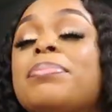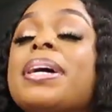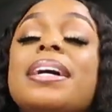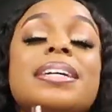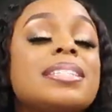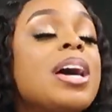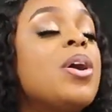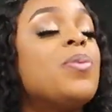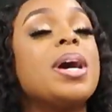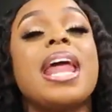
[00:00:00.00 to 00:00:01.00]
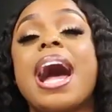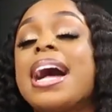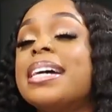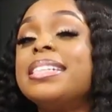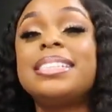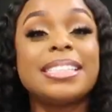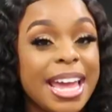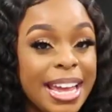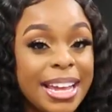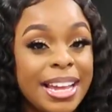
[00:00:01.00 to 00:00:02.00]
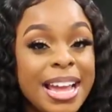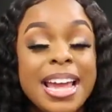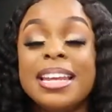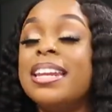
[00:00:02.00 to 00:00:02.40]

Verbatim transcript: because when I say